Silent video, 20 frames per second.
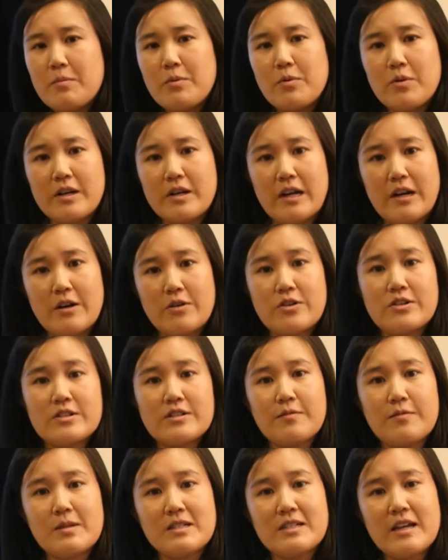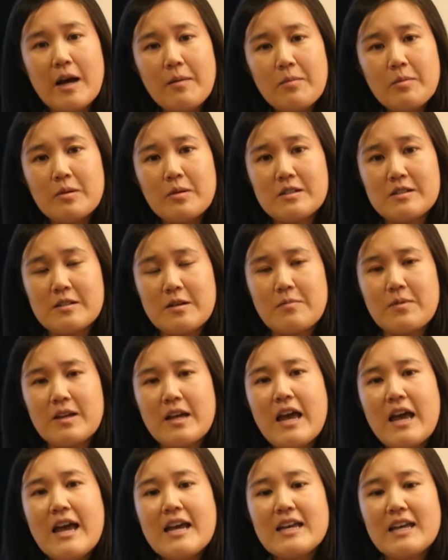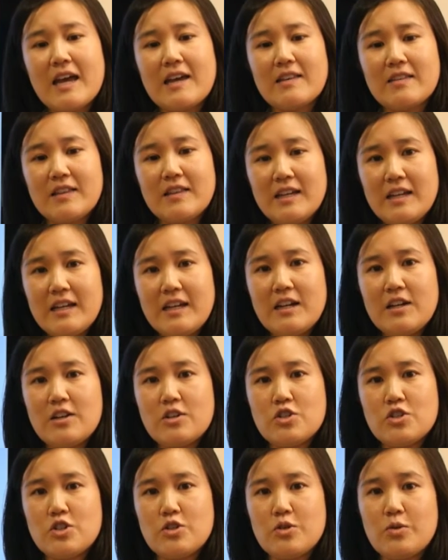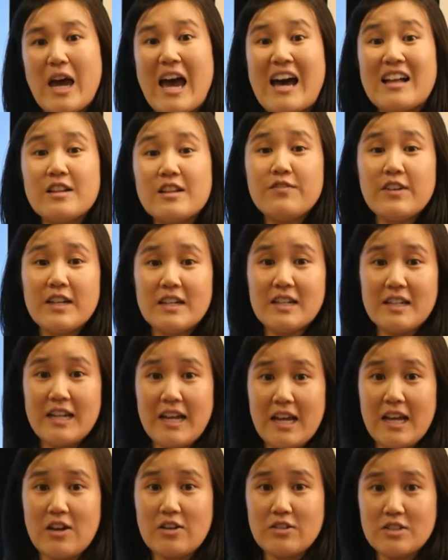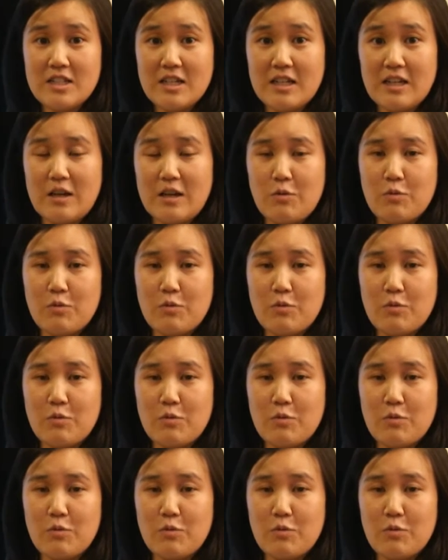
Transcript: inborn errors of metabolism can lead to elevated ALT,